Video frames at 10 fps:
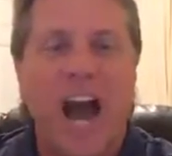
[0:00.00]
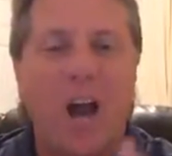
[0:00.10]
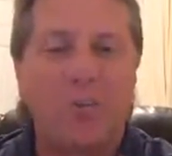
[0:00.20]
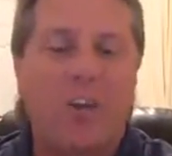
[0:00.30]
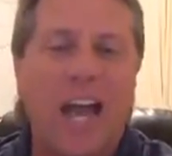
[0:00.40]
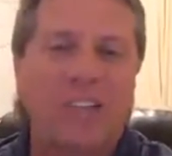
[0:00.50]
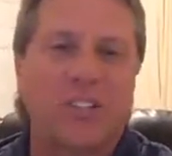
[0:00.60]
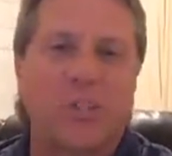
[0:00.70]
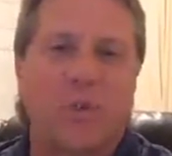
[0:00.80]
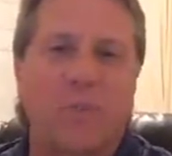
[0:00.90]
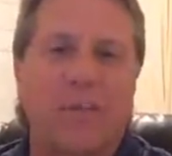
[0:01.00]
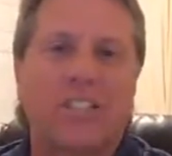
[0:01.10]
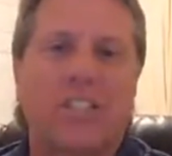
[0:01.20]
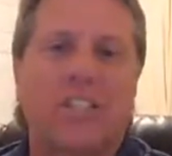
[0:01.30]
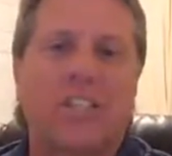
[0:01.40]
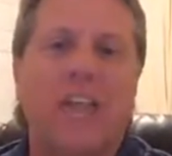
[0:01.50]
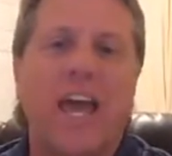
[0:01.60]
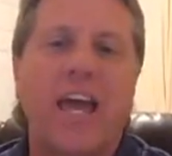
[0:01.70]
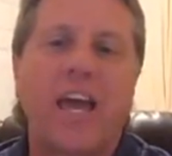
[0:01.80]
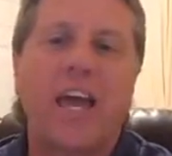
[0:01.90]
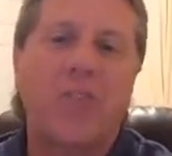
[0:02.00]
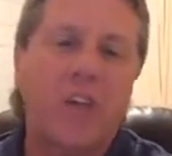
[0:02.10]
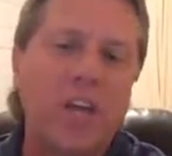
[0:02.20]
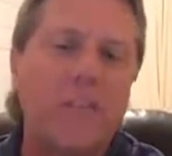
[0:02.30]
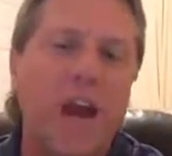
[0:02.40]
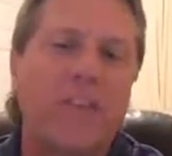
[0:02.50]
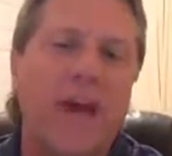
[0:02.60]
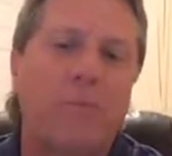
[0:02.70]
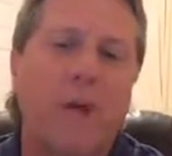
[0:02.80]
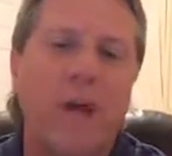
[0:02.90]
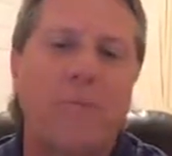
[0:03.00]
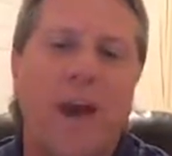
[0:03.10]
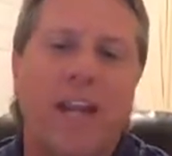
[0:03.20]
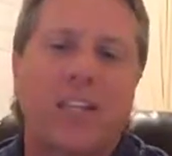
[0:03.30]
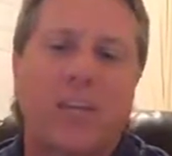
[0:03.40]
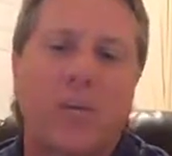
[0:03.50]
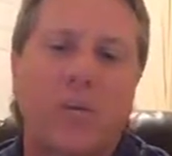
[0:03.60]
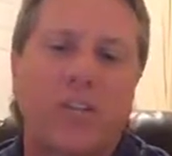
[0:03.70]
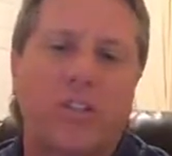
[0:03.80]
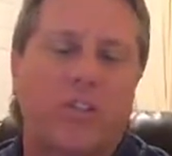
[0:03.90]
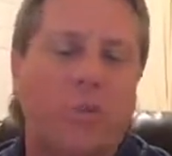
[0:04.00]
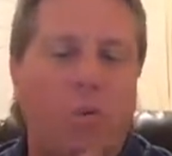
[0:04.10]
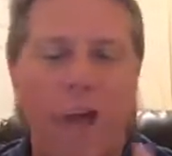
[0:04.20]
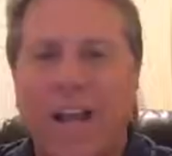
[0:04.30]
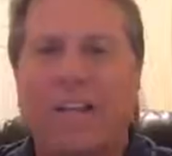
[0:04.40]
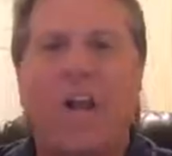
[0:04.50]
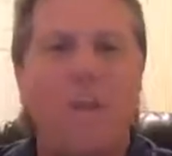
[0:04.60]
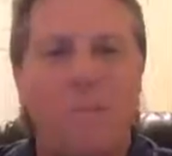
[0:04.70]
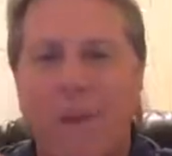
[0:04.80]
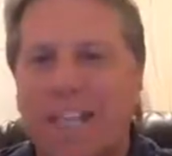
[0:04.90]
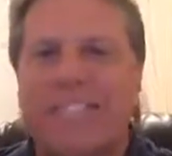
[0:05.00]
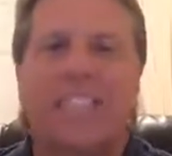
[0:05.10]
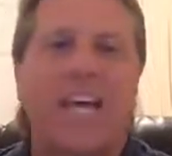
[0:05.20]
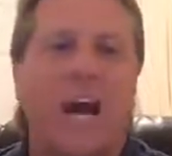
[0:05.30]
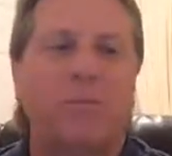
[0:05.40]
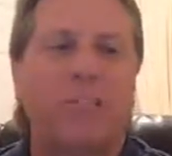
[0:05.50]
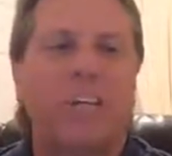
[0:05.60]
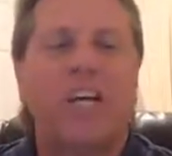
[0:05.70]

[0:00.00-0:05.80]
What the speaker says: I hope you guys enjoy the message today. Think about that. Pray about it and say, Lord, direct my steps.